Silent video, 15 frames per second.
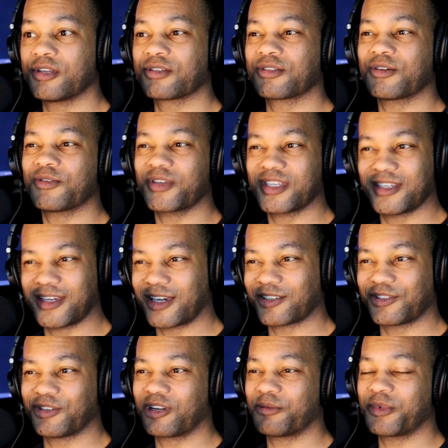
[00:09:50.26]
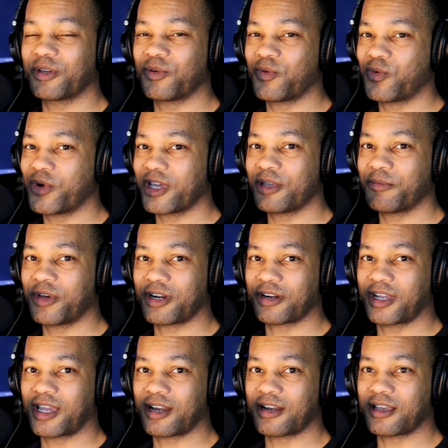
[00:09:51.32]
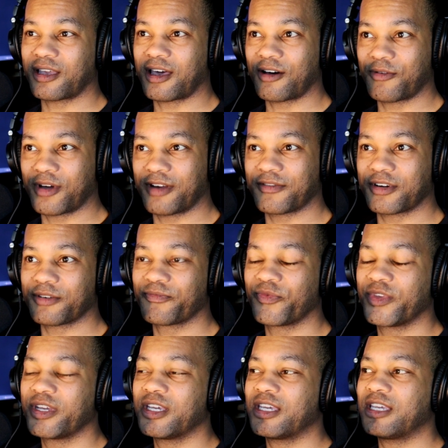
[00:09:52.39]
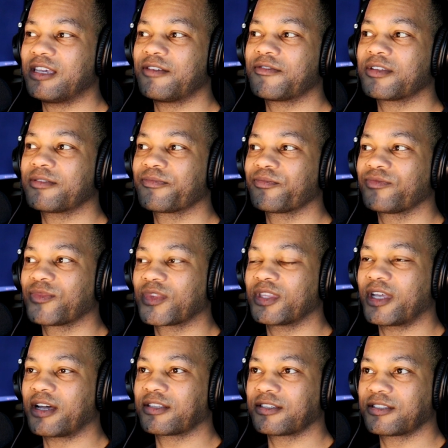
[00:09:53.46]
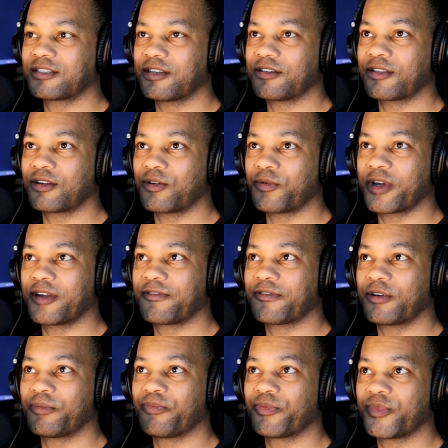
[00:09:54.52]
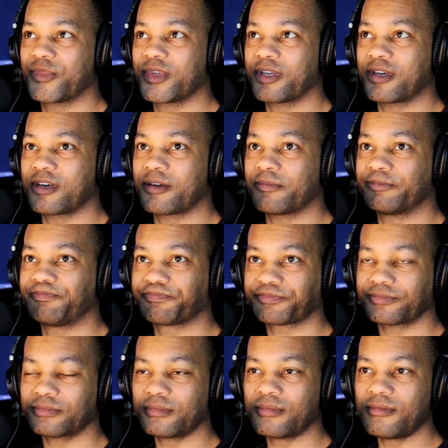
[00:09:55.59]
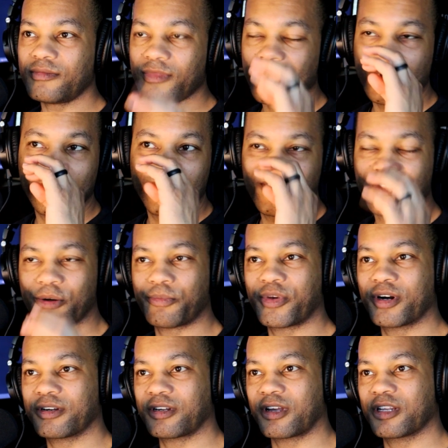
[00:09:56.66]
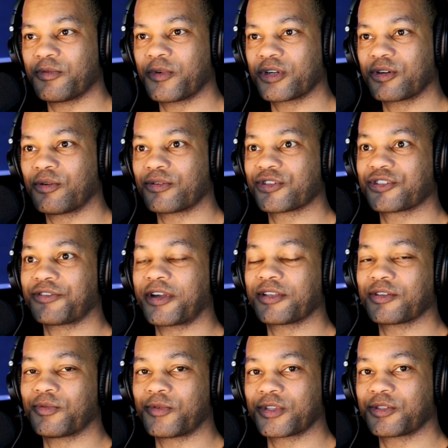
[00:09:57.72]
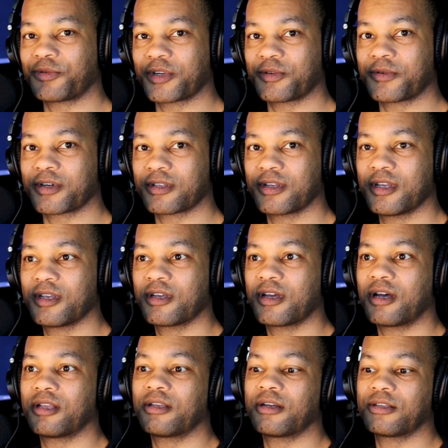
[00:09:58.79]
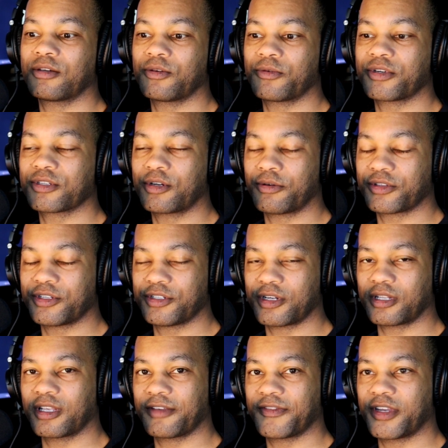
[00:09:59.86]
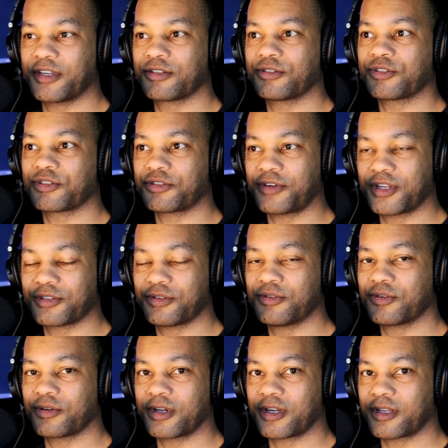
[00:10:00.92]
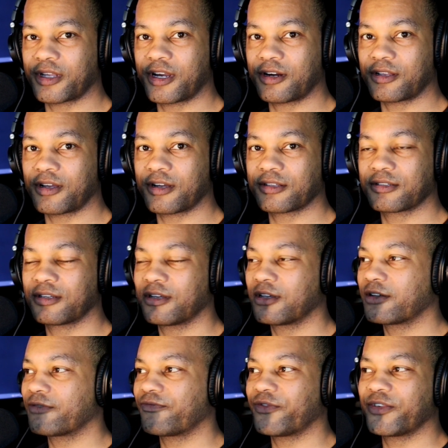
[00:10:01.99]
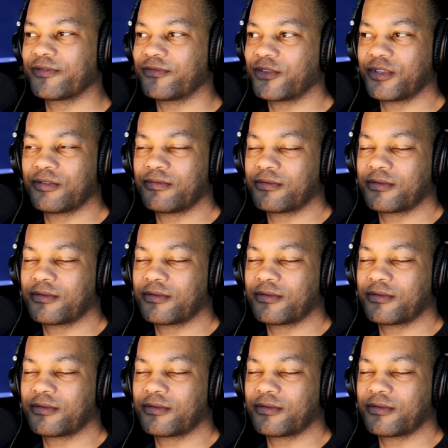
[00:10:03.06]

So, yes, you're going to be a way better candidate. However, even not to steer that away from um, from part 91 going straight into 121 uh, in other words going to general aviation straight to uh, airlines you,